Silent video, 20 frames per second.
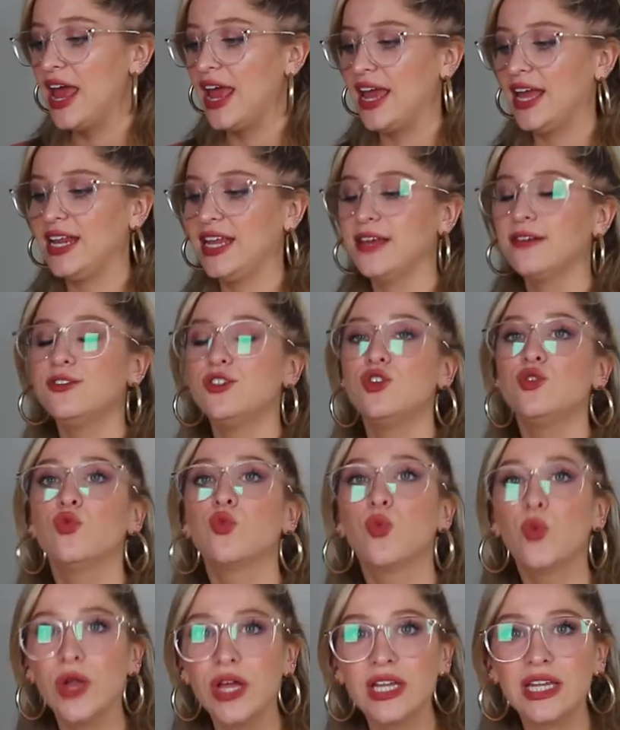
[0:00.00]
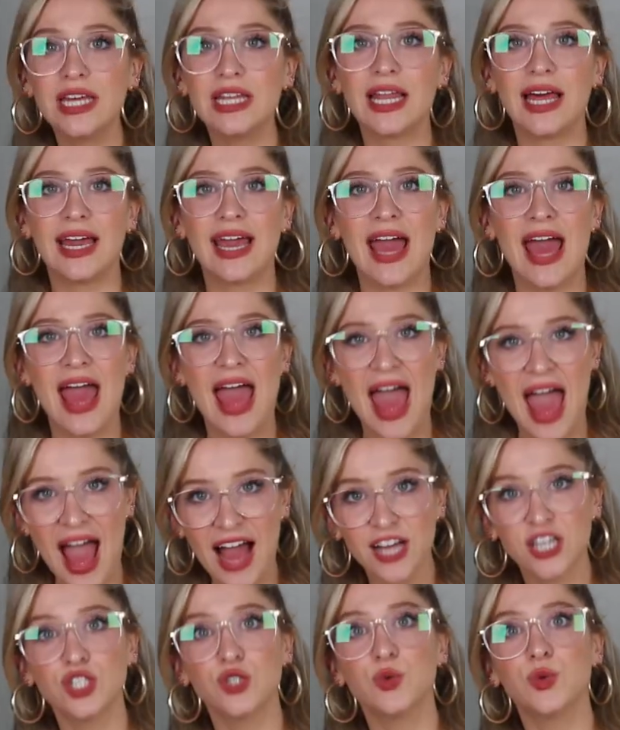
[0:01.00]
It gives you really like
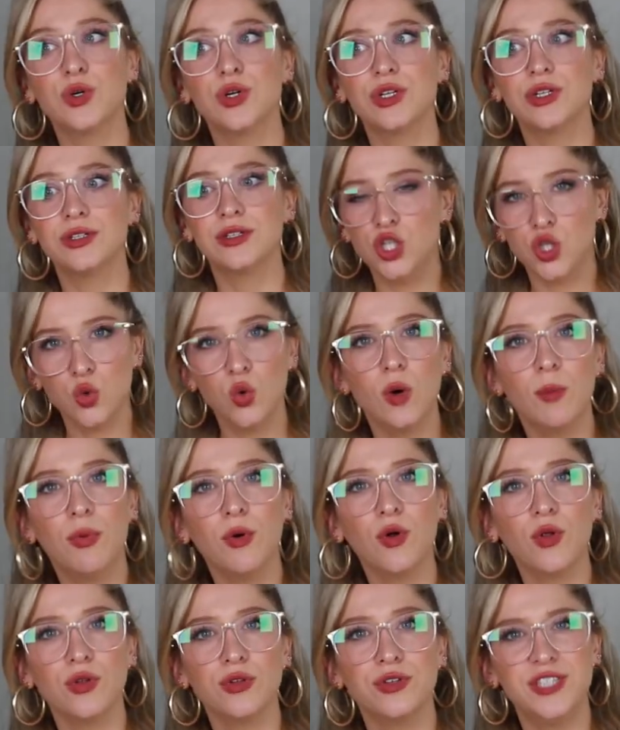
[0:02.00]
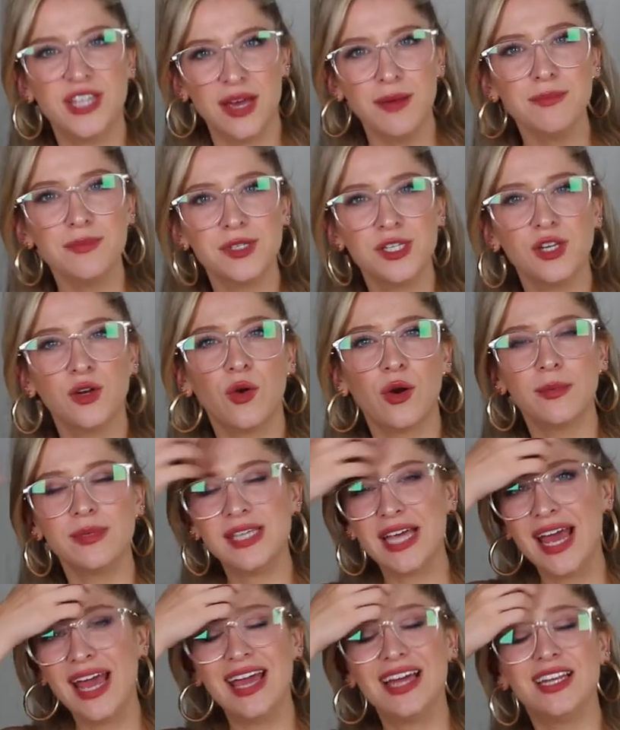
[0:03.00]
actual doable tips, you know what I'm saying?